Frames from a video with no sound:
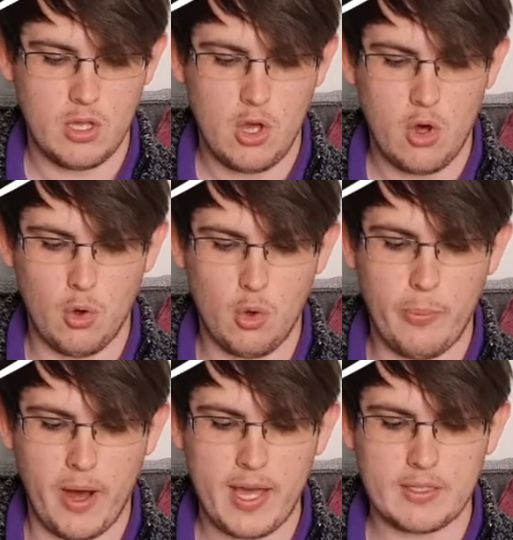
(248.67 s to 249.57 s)
All by
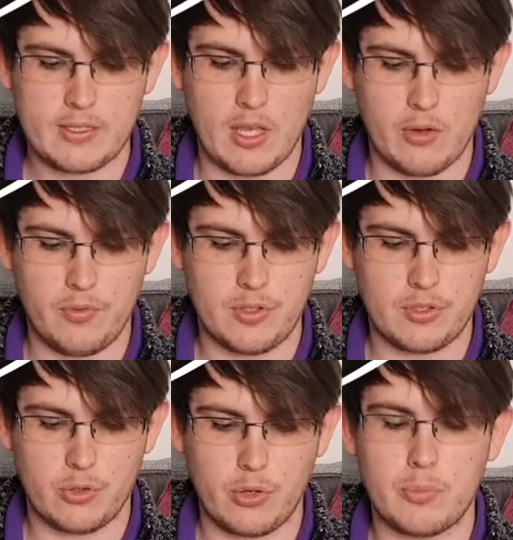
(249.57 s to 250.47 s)
itself, the
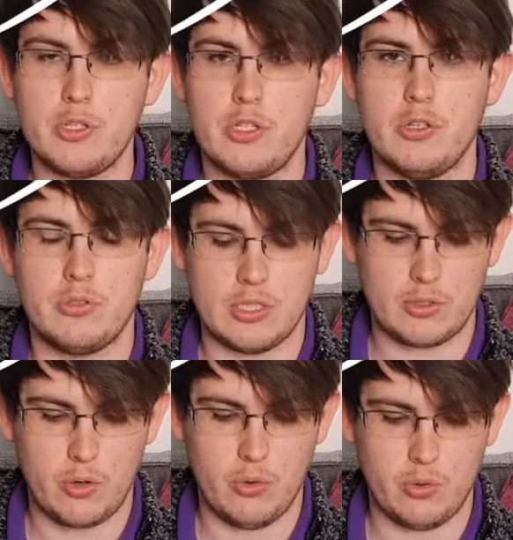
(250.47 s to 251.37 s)
soil produces
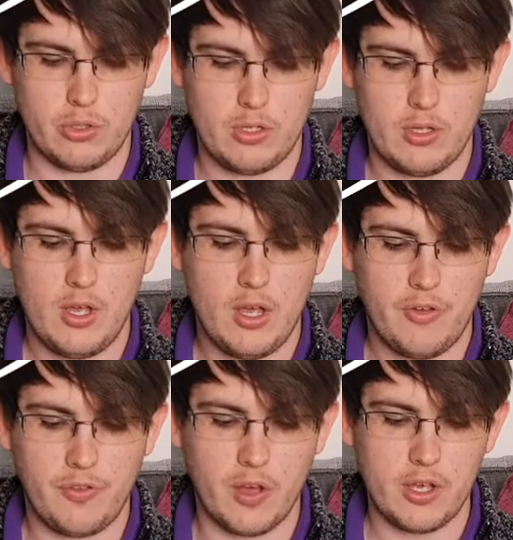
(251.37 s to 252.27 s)
corn
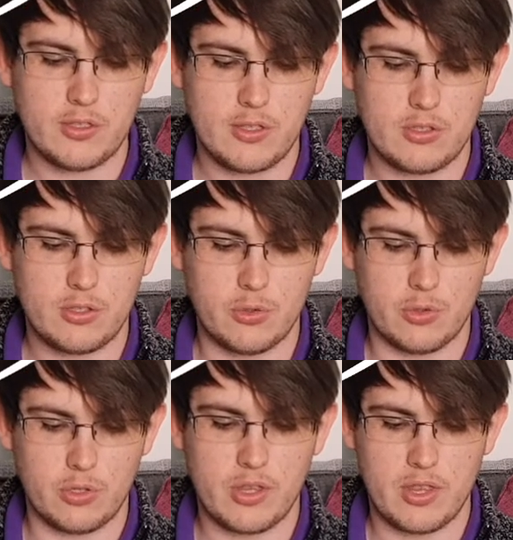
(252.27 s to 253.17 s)
first the stalk,
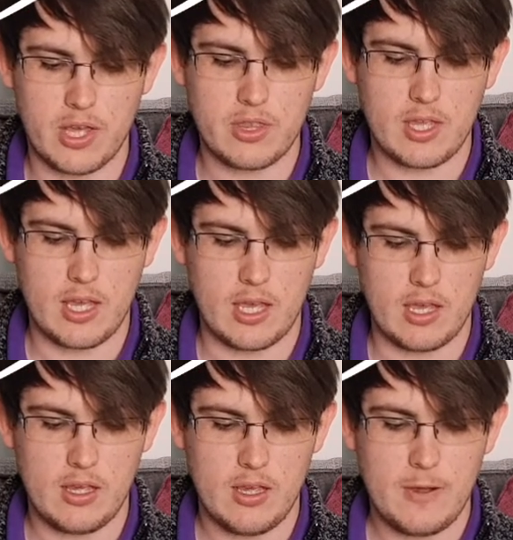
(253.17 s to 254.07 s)
then the ear,
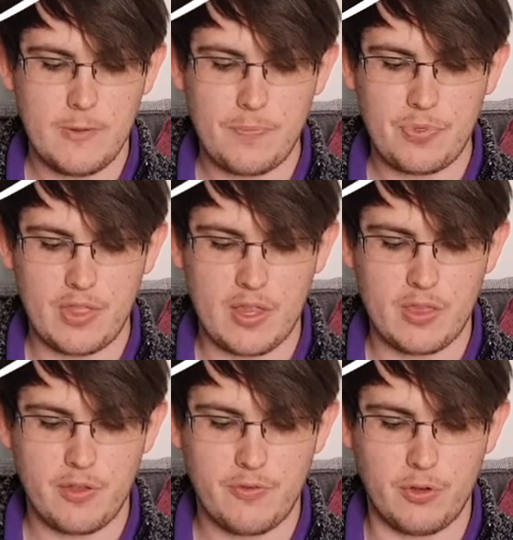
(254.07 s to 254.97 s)
then the
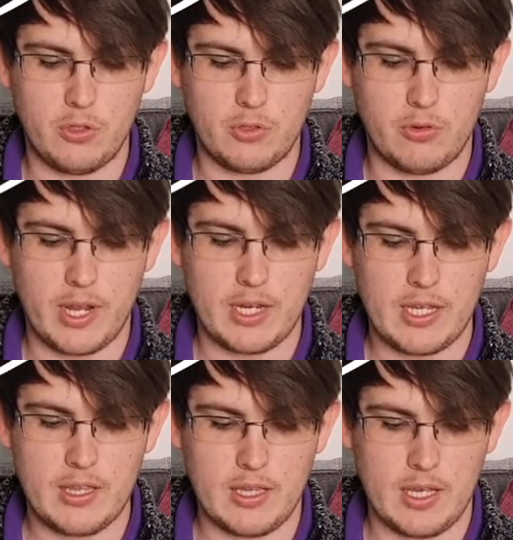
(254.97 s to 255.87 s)
full grain in
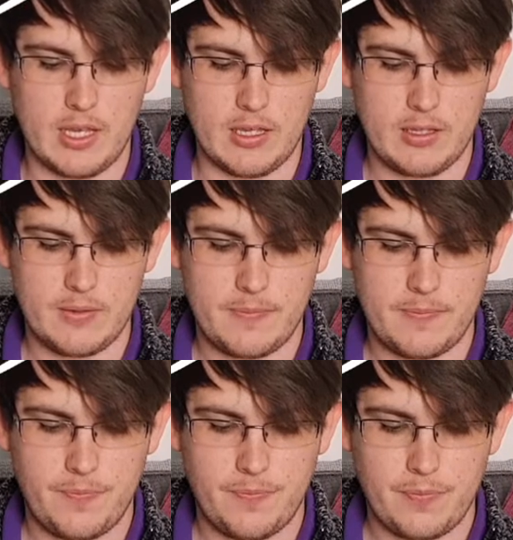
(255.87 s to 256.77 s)
the ear.
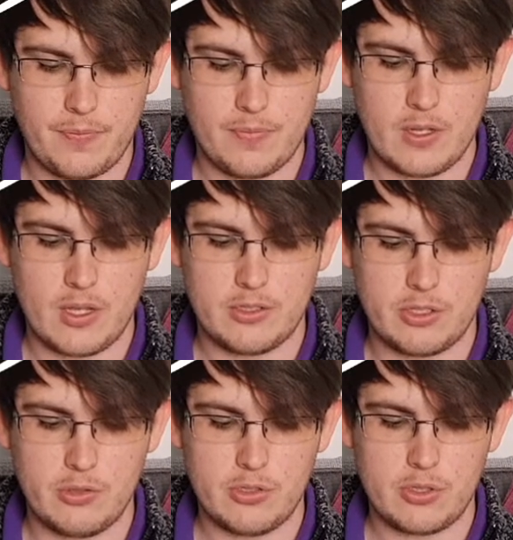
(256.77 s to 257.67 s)
As soon
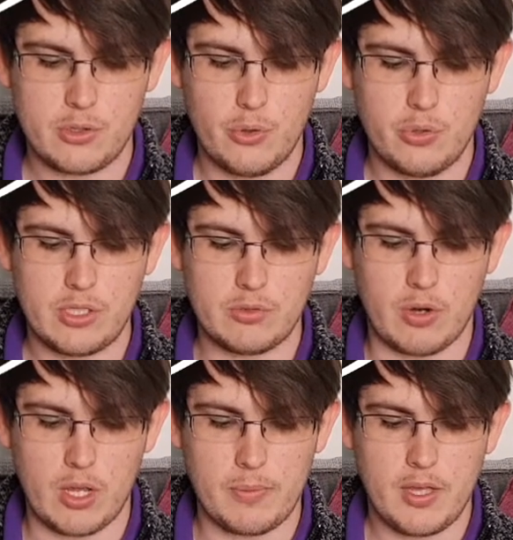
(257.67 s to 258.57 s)
as the corn is ripe,
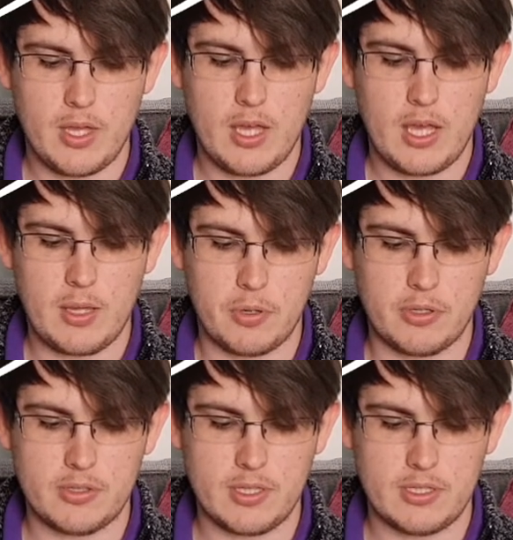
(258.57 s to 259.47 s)
he puts the
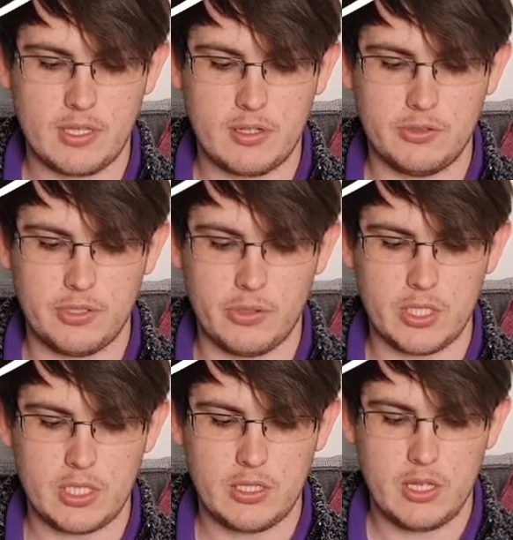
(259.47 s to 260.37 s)
sickle to it,
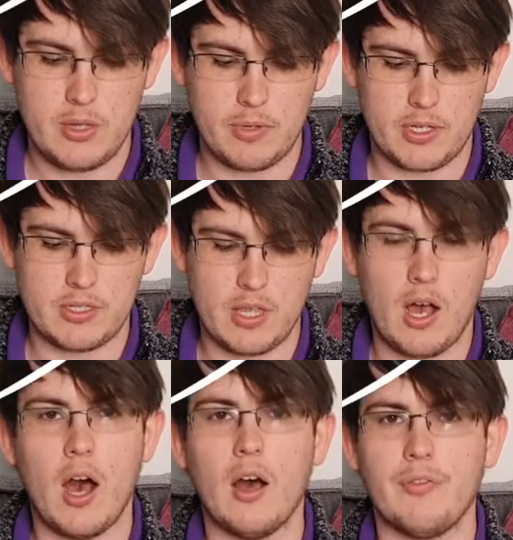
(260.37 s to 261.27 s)
because the
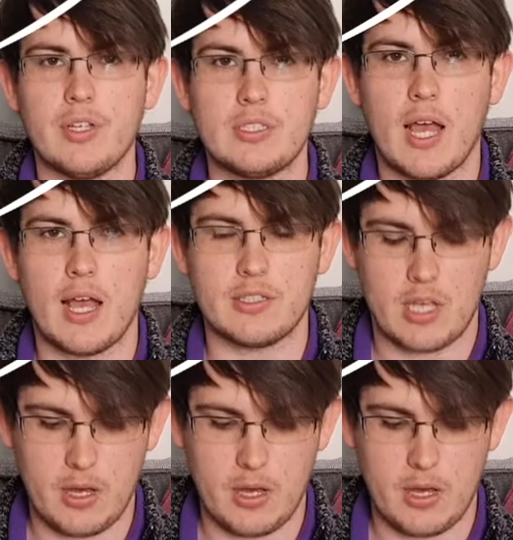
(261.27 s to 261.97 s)
harvest has come.